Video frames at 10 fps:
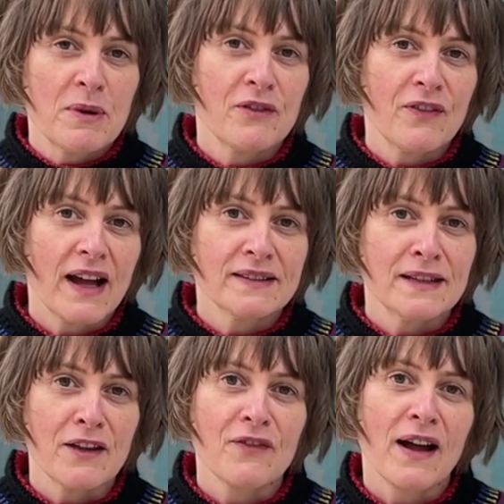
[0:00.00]
have
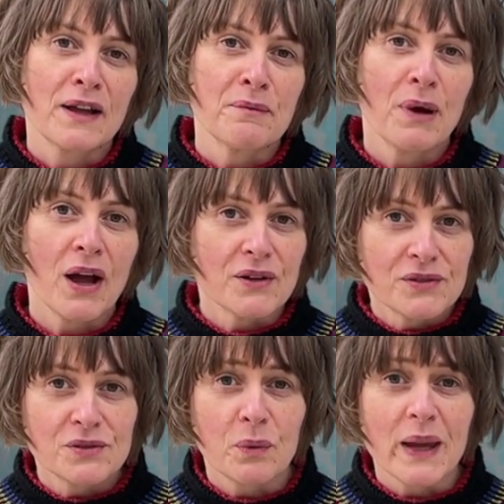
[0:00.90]
asked if I can
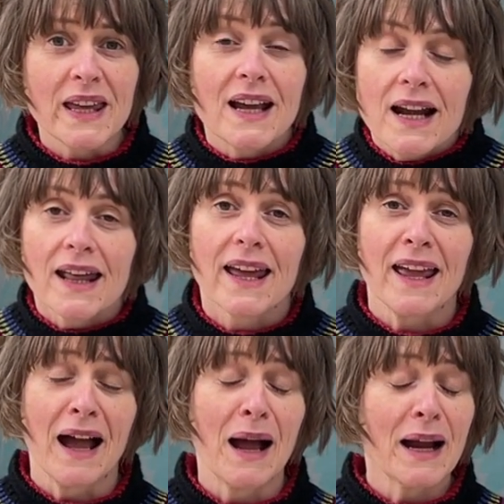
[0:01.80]
post
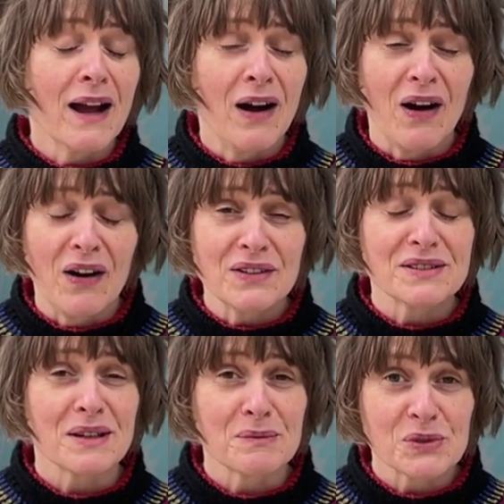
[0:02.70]
weekly. I can't,
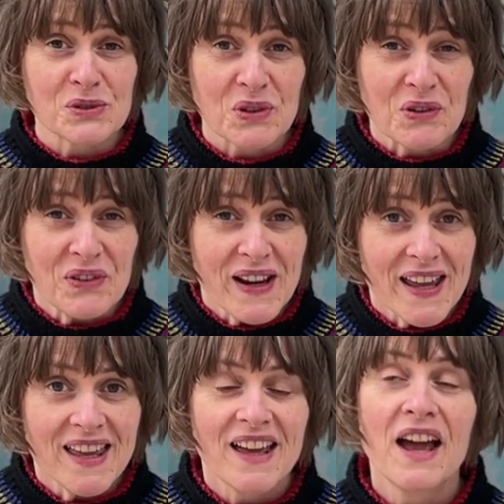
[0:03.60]
I'm
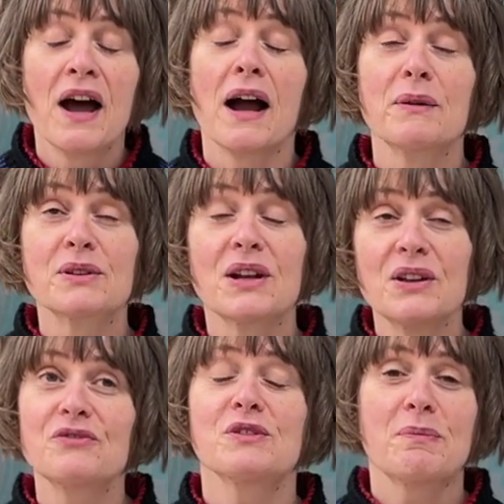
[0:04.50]
sorry. I would
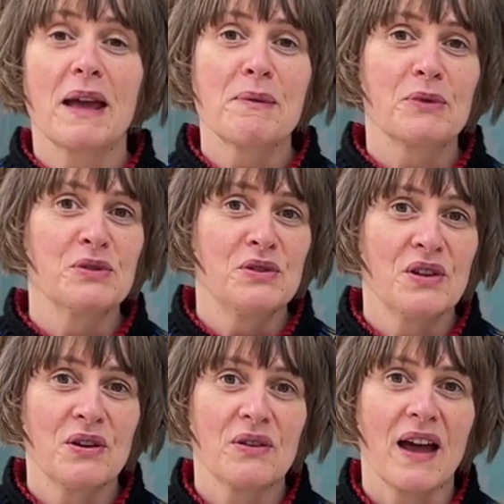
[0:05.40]
love to be able to
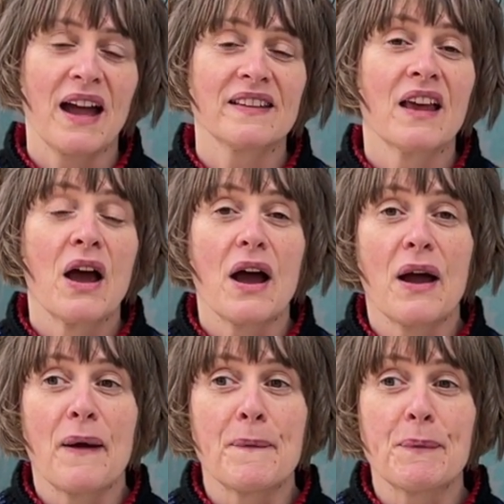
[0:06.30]
do that,
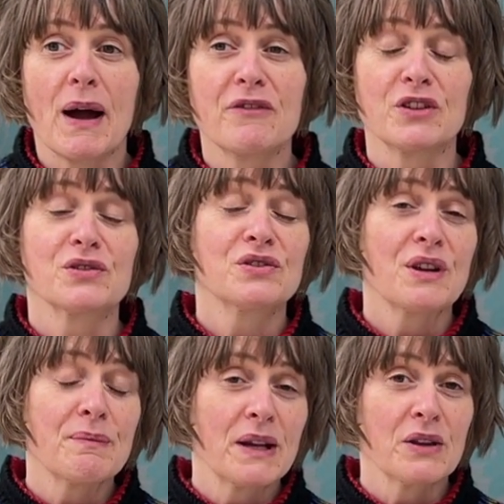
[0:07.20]
but I've got so
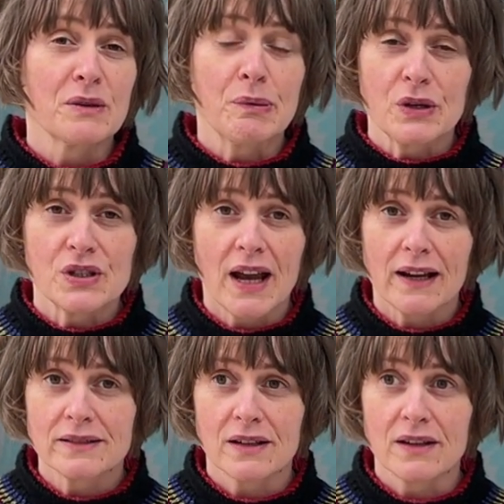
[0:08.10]
many other
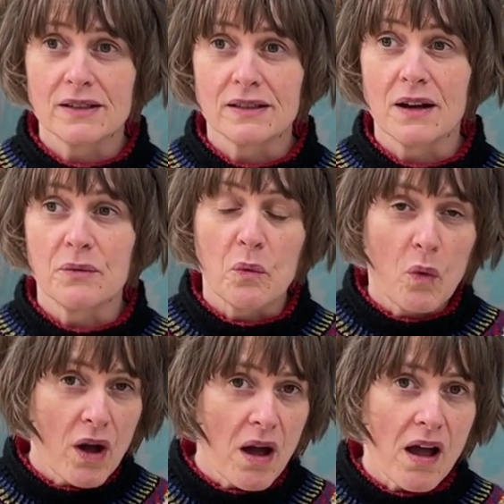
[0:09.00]
projects and
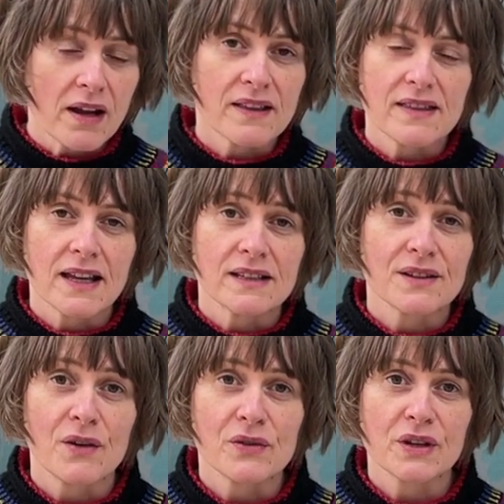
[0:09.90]
work and things
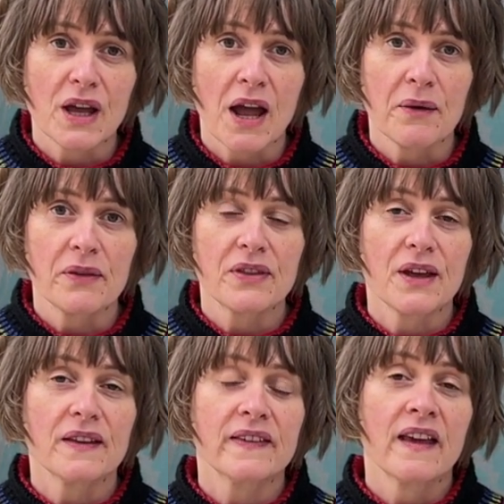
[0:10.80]
on the go
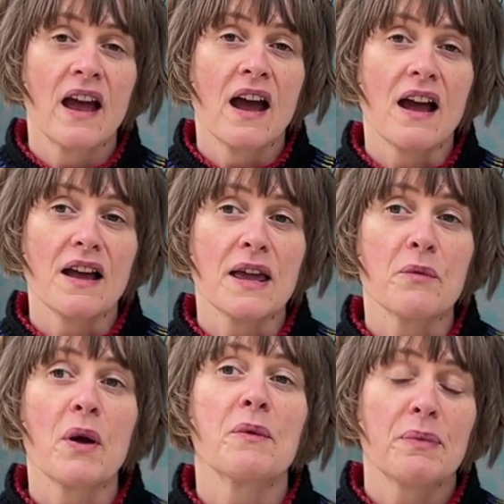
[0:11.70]
that it
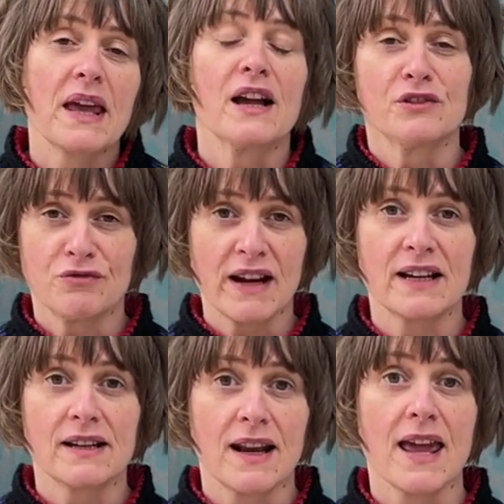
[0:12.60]
won't be as
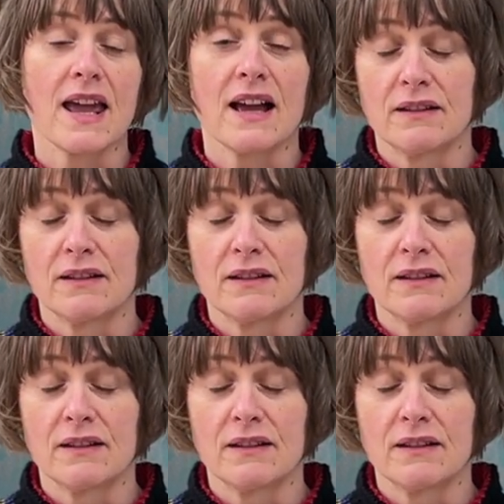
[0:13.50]
regular